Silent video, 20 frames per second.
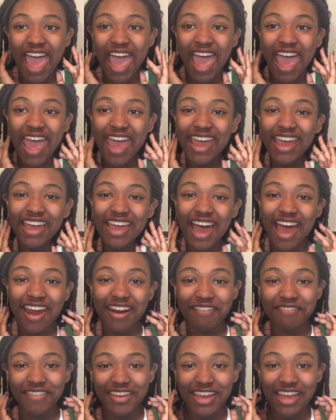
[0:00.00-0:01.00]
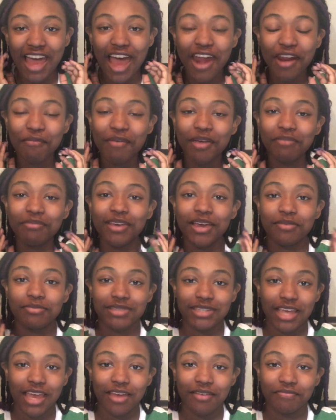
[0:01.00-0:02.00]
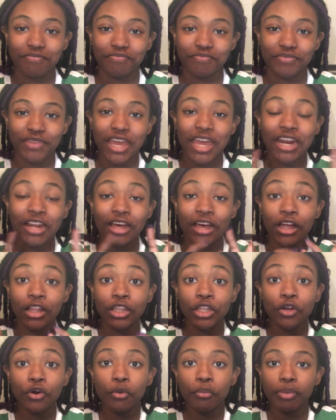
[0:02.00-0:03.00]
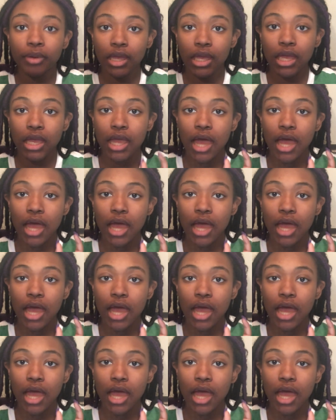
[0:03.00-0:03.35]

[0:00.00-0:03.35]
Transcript: and it kind of made me upset in a little bit.